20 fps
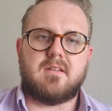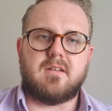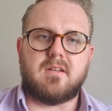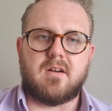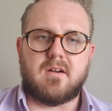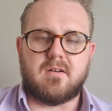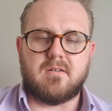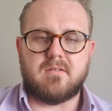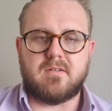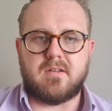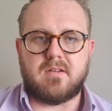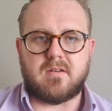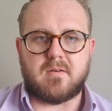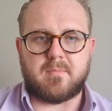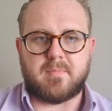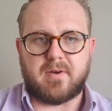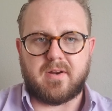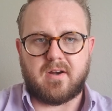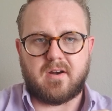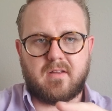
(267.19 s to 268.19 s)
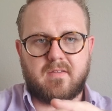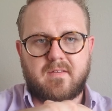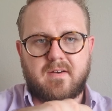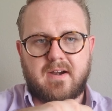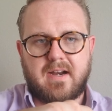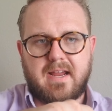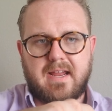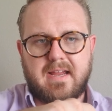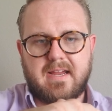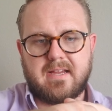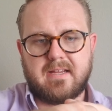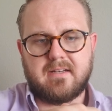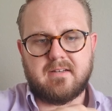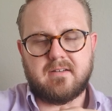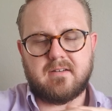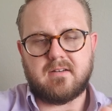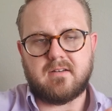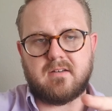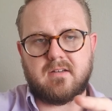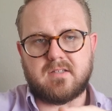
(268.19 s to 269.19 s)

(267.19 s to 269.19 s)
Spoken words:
you could put it on their hand